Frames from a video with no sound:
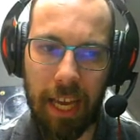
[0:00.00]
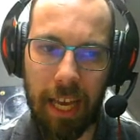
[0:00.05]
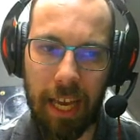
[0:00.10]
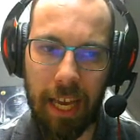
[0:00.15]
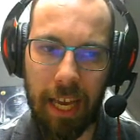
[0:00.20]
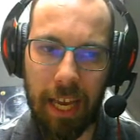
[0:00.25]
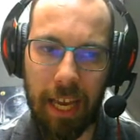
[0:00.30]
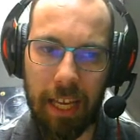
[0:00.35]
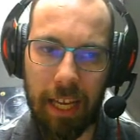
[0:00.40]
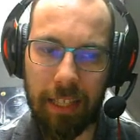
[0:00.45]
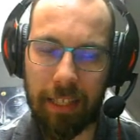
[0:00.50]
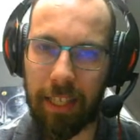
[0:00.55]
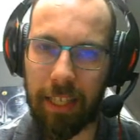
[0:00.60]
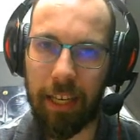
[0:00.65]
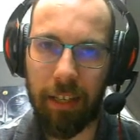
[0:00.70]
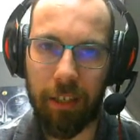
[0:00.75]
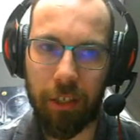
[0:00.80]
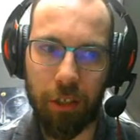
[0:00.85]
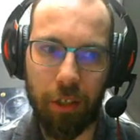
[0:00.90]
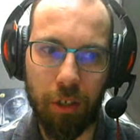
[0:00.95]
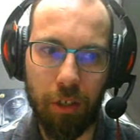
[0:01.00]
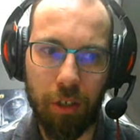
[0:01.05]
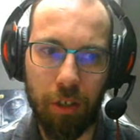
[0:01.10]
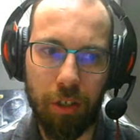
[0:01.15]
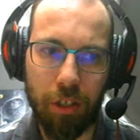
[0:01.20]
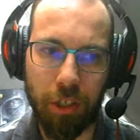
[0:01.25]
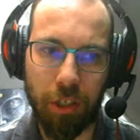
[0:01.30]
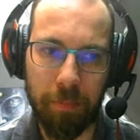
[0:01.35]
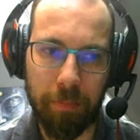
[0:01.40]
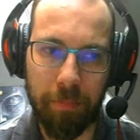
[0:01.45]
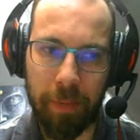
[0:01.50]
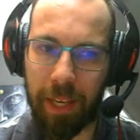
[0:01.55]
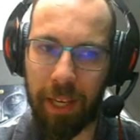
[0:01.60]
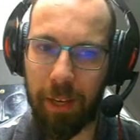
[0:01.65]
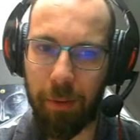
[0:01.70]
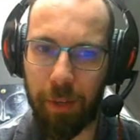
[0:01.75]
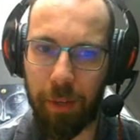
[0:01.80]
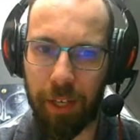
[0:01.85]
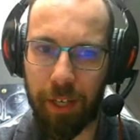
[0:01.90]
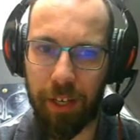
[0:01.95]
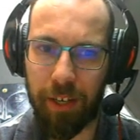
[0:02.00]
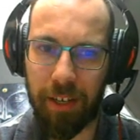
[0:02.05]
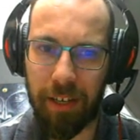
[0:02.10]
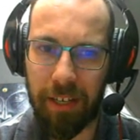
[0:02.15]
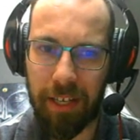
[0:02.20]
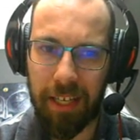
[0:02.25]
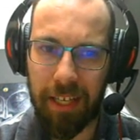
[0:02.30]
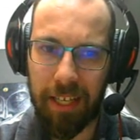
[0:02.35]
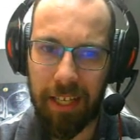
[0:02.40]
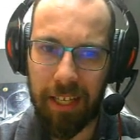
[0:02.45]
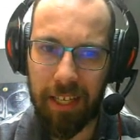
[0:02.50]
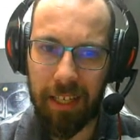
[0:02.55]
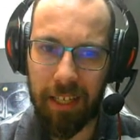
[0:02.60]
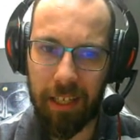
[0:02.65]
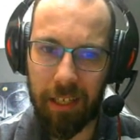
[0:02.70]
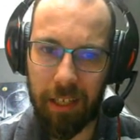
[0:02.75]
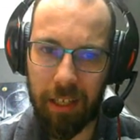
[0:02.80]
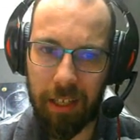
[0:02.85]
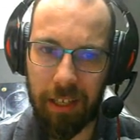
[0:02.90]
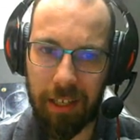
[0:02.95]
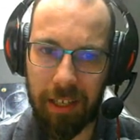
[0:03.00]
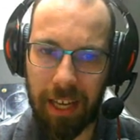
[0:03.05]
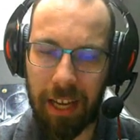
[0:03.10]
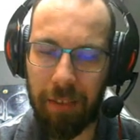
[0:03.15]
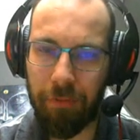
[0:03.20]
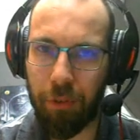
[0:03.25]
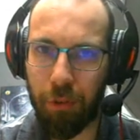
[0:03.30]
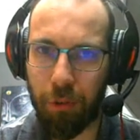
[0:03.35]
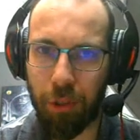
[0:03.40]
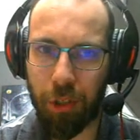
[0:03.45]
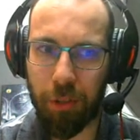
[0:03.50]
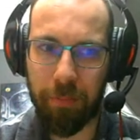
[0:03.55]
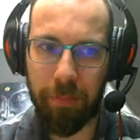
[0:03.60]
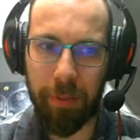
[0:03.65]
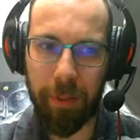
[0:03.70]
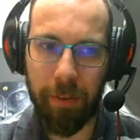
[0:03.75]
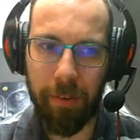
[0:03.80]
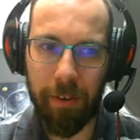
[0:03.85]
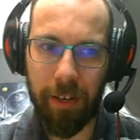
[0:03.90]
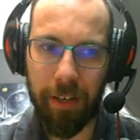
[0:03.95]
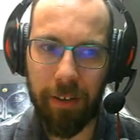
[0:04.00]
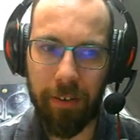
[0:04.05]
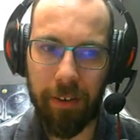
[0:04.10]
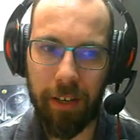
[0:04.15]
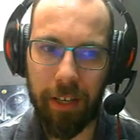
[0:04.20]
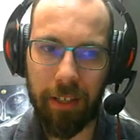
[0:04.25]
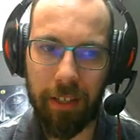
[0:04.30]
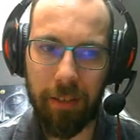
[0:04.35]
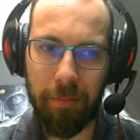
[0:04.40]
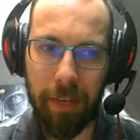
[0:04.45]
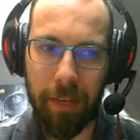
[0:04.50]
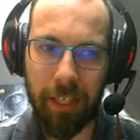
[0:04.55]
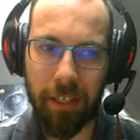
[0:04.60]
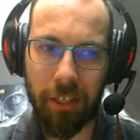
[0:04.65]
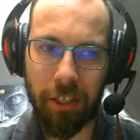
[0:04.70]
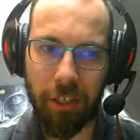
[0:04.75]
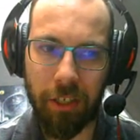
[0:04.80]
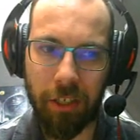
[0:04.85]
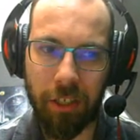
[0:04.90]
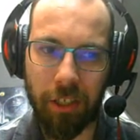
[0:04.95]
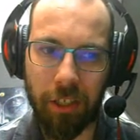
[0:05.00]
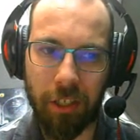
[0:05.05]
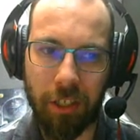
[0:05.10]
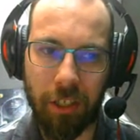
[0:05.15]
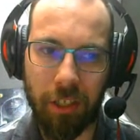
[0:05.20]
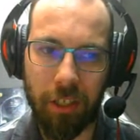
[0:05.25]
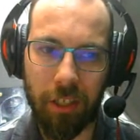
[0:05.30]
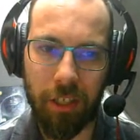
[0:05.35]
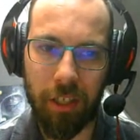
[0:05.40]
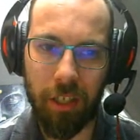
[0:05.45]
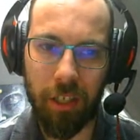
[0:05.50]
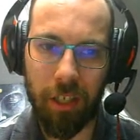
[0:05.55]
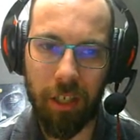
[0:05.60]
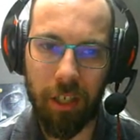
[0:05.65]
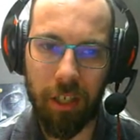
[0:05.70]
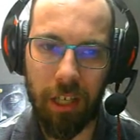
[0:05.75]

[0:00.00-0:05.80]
And that is all. Superior. I've used Superior in the matches